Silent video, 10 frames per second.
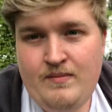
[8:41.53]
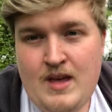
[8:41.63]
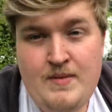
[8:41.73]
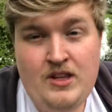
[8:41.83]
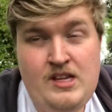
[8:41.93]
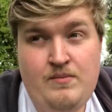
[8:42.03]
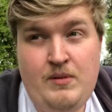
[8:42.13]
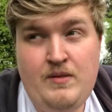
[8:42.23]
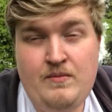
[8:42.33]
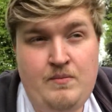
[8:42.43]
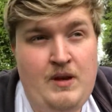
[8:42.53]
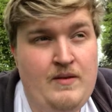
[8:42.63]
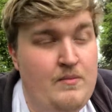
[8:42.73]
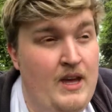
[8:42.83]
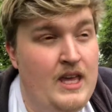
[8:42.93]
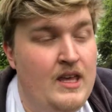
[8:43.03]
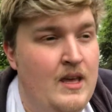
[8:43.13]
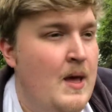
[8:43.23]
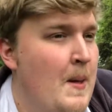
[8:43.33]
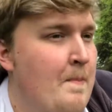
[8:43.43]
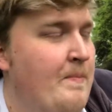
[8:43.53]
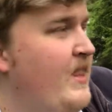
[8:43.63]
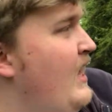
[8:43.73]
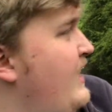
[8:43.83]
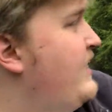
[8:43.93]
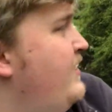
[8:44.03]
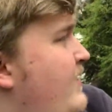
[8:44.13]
It may not even be for me, but like,